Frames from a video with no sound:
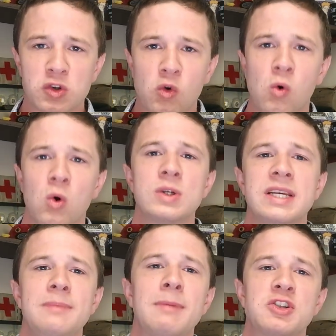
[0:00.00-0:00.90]

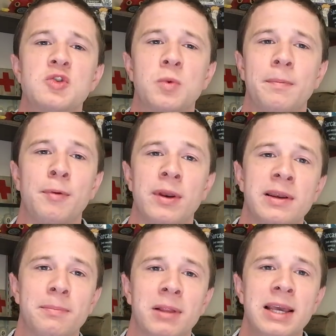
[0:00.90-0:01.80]
quarantine measures were put
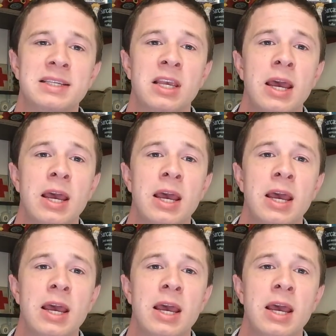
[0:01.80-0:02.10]
into place,